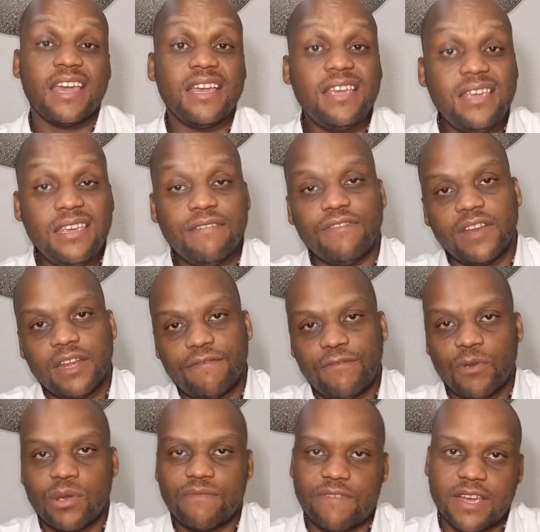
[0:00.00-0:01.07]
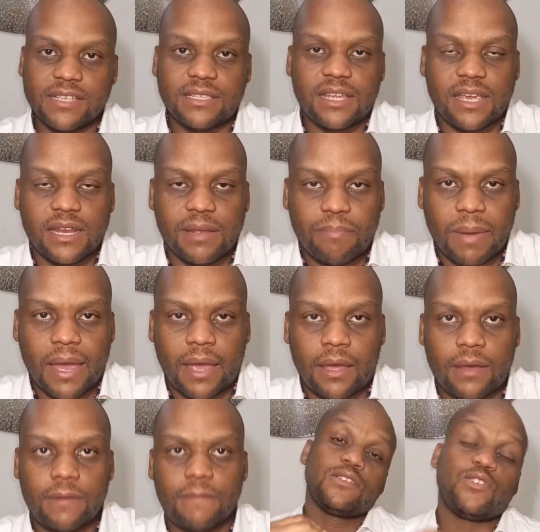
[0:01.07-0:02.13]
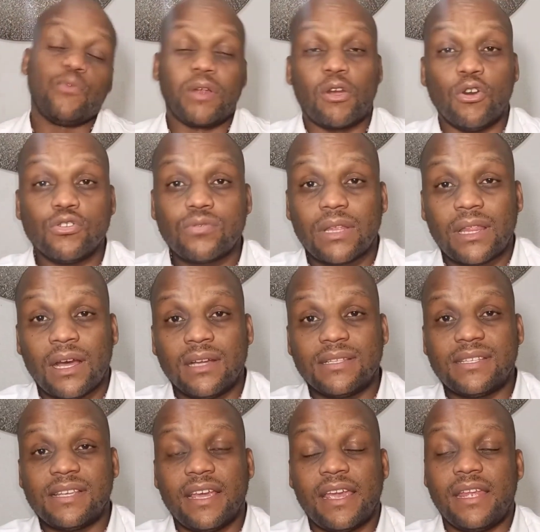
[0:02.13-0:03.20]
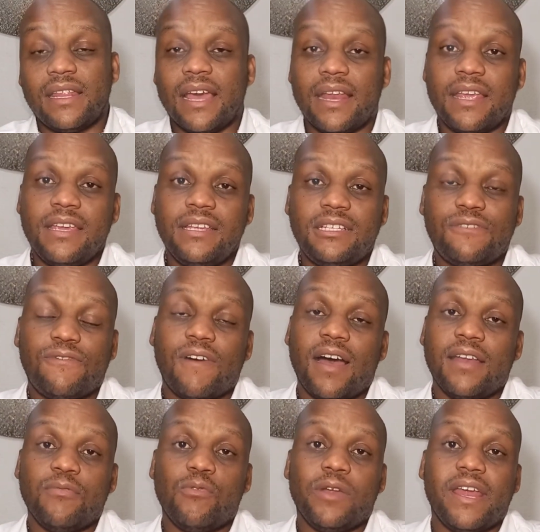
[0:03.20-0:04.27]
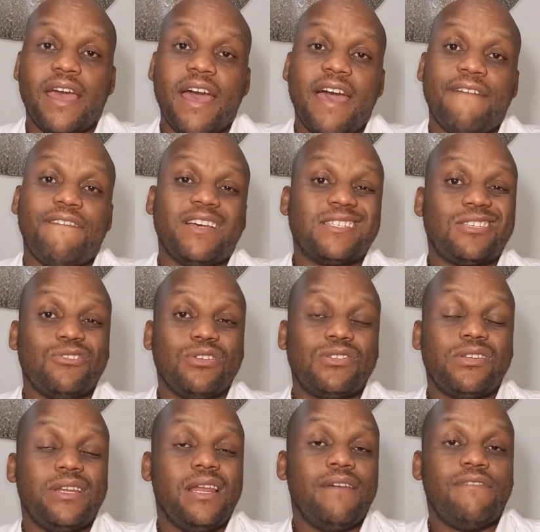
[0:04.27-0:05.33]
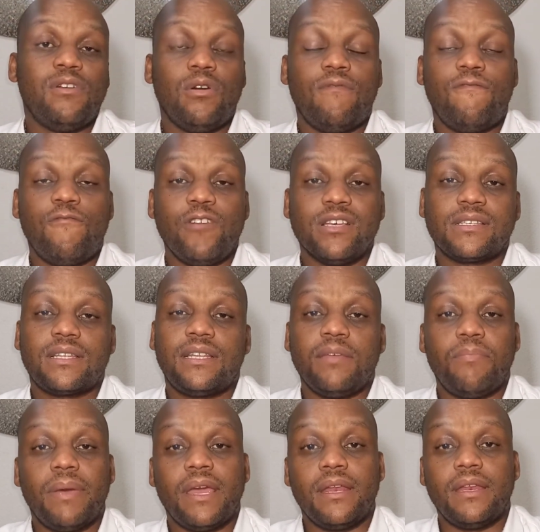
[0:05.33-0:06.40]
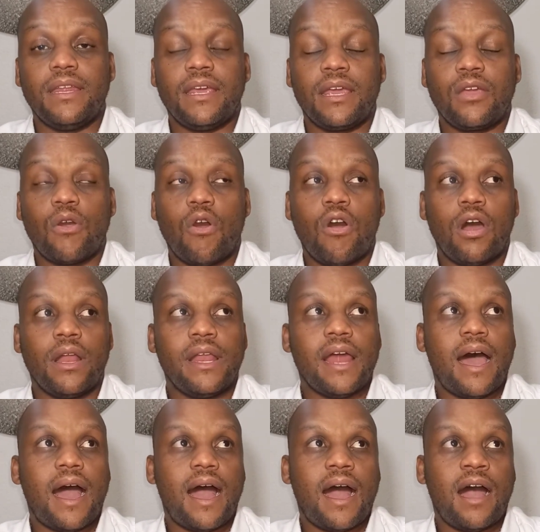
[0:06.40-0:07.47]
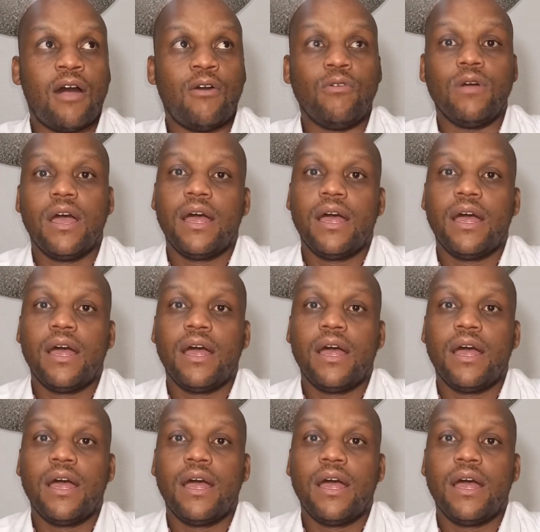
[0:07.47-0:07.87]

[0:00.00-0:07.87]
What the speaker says: even if you're investing in a bank. So it goes without saying that each fund would have a certain level of risk depending on how